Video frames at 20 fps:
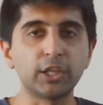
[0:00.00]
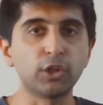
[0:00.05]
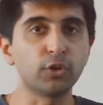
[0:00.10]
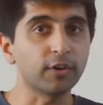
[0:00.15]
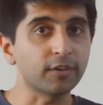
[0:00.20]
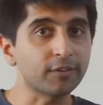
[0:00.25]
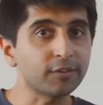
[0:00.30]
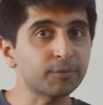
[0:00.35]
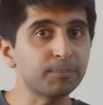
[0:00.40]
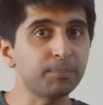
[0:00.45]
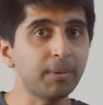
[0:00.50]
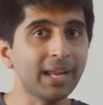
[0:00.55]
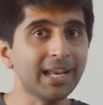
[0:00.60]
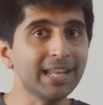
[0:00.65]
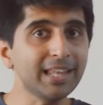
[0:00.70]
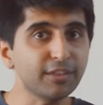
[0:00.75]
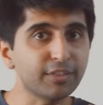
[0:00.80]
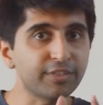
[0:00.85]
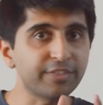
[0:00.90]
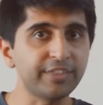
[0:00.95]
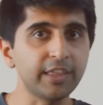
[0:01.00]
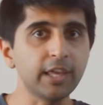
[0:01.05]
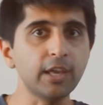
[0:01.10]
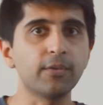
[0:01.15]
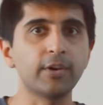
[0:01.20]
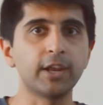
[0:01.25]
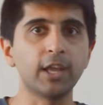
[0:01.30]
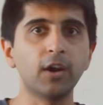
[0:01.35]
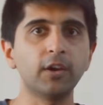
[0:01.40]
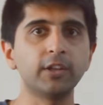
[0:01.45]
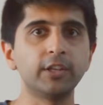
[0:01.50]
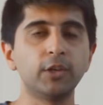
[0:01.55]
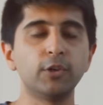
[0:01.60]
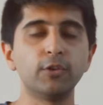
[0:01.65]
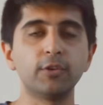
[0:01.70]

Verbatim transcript: you're explaining theory, aren't you?